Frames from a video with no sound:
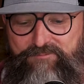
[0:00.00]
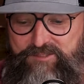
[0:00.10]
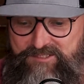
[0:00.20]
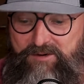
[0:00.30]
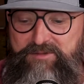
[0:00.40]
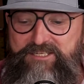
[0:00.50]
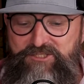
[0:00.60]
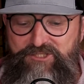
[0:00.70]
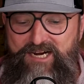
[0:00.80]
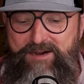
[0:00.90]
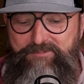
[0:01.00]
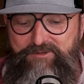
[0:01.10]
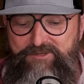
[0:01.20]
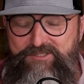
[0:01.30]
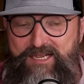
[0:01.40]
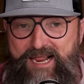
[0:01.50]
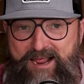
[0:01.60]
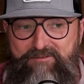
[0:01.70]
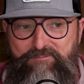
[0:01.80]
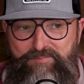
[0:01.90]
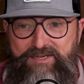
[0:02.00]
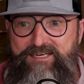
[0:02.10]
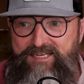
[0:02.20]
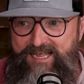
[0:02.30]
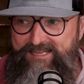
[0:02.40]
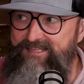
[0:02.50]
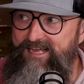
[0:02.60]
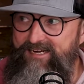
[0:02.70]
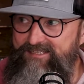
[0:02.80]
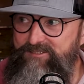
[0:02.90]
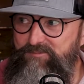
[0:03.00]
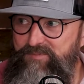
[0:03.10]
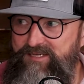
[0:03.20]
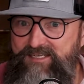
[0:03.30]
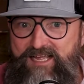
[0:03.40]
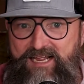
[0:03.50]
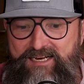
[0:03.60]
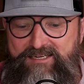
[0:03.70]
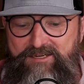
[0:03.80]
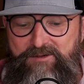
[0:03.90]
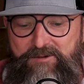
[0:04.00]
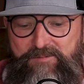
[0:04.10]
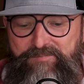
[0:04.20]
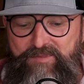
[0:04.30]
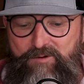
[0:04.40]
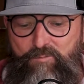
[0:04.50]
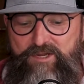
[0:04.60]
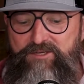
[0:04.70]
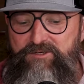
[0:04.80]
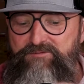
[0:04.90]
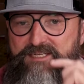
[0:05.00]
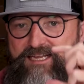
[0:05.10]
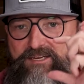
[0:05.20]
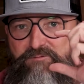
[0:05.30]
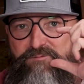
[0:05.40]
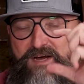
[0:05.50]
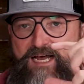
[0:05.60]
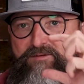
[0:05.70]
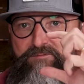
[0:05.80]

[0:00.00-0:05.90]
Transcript: Some of these chapters have been like that. It's been like, we could have taken 5